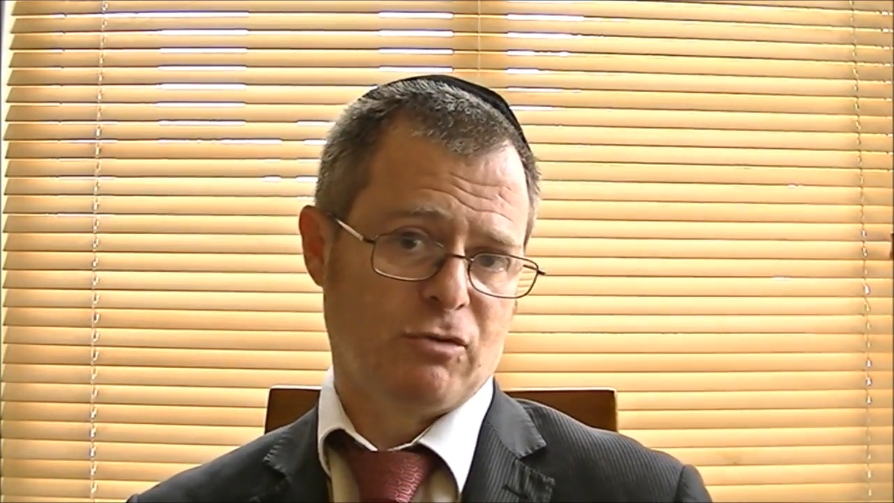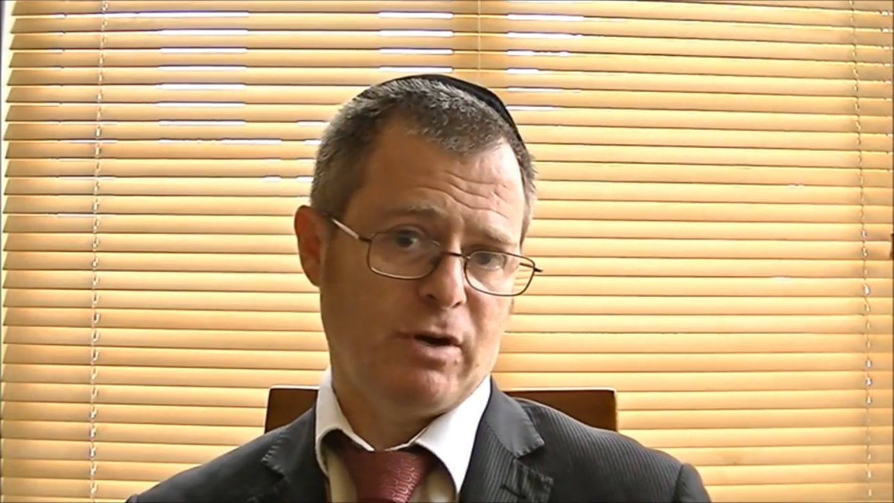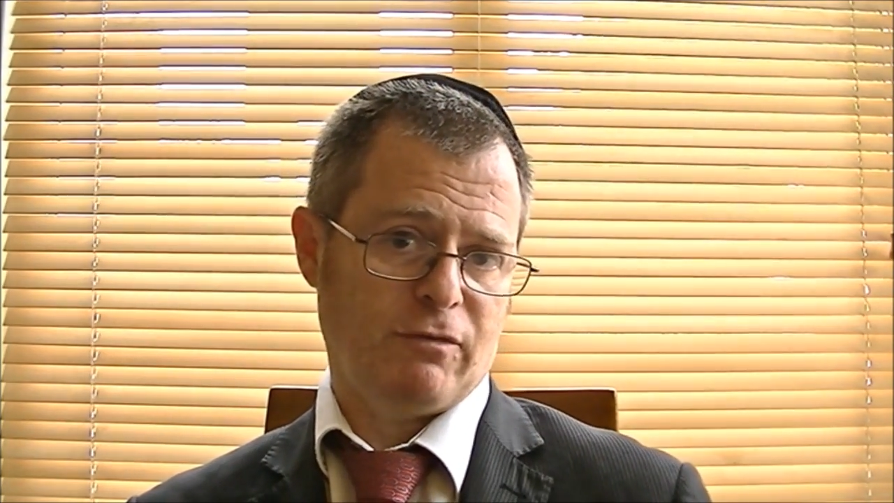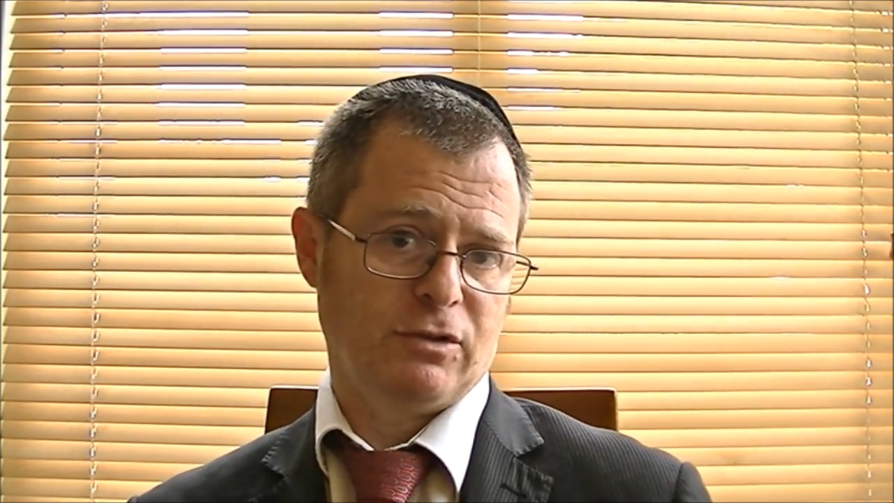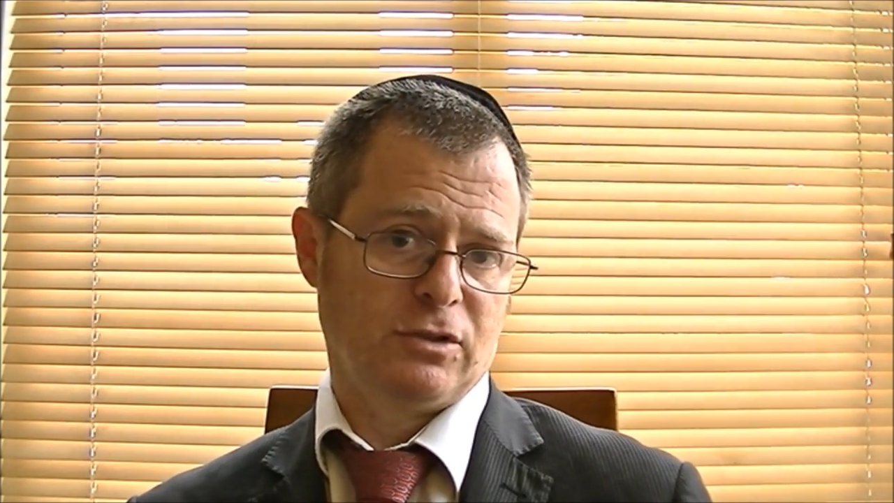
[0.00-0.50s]

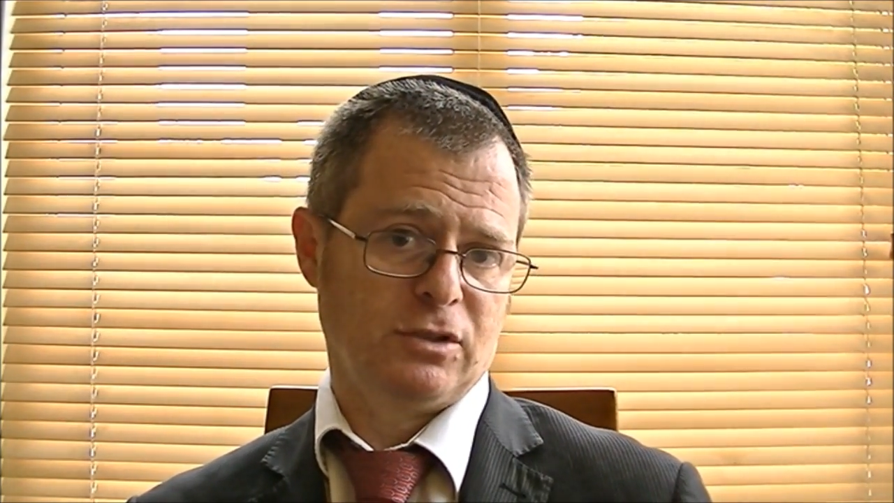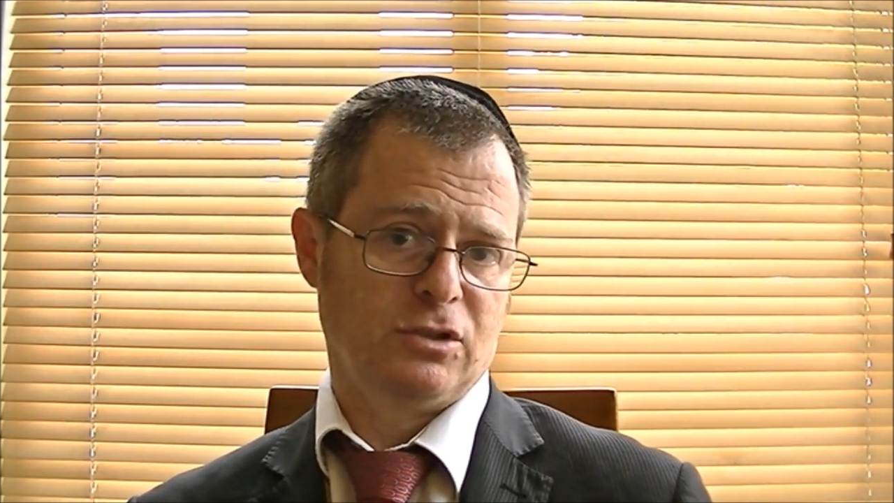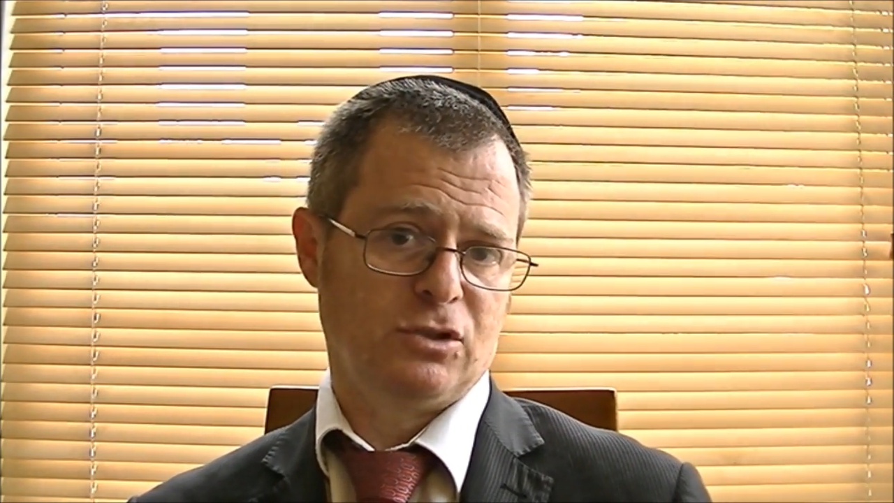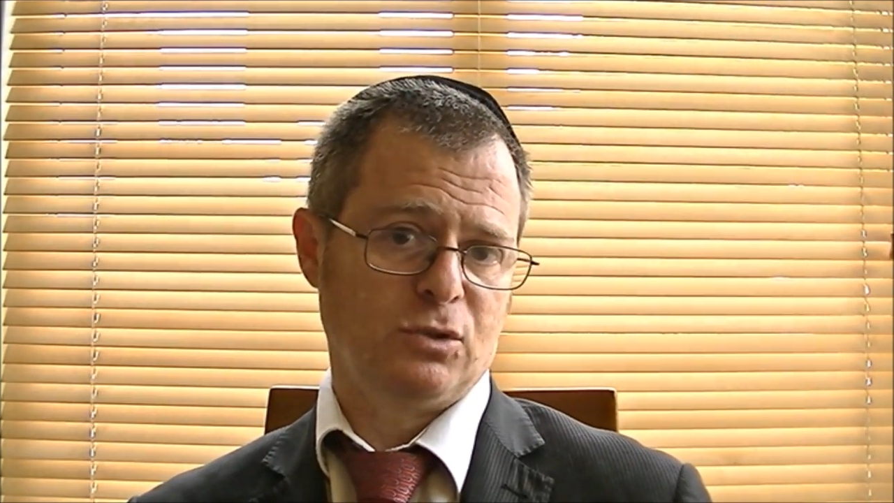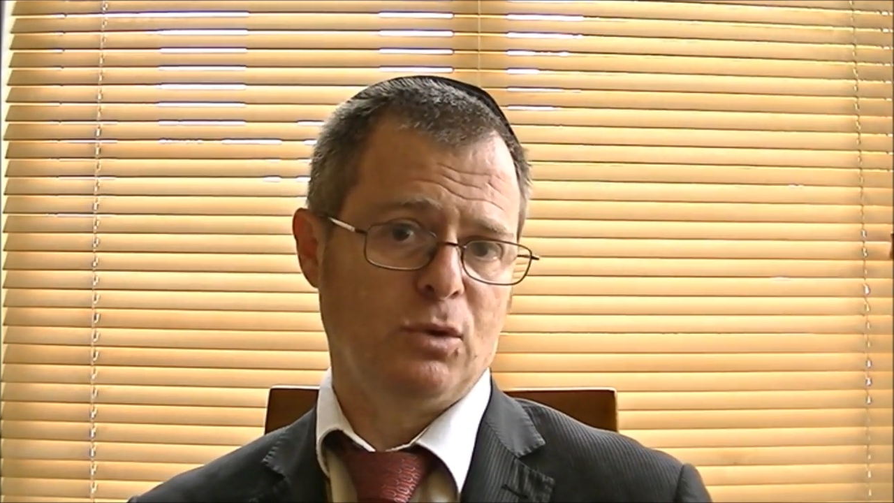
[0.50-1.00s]
references
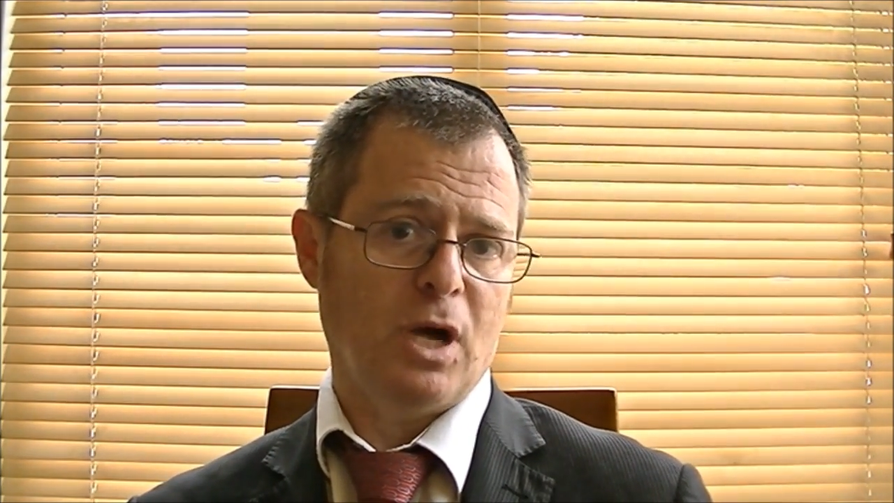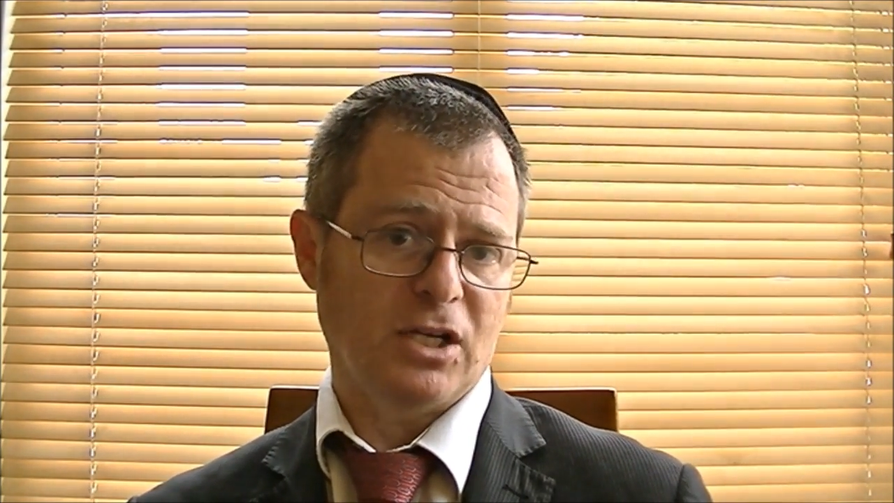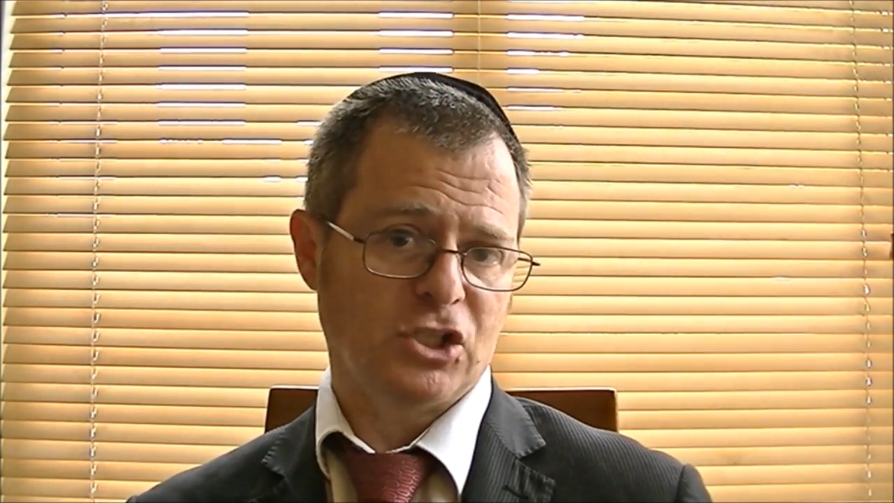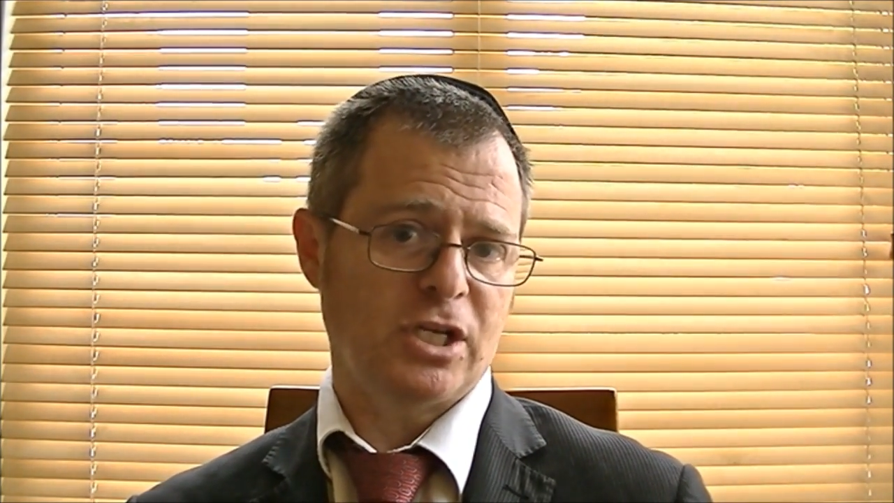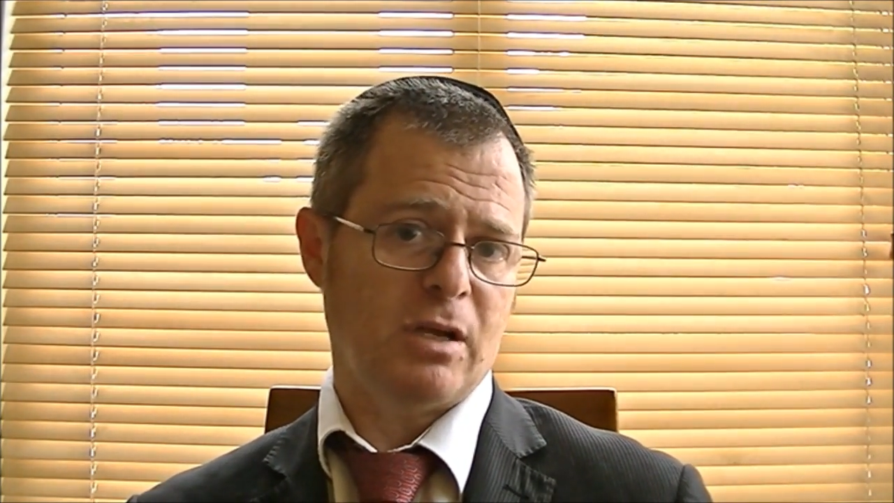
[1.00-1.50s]
to
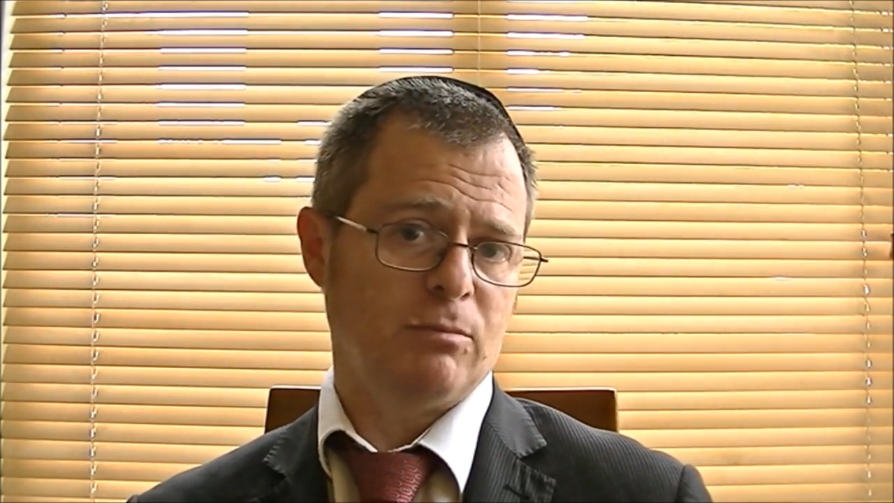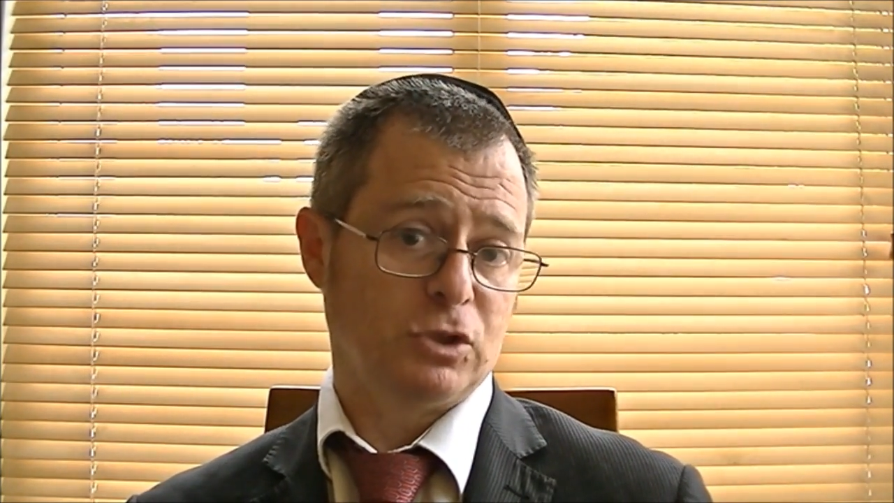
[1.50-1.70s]
Hashem,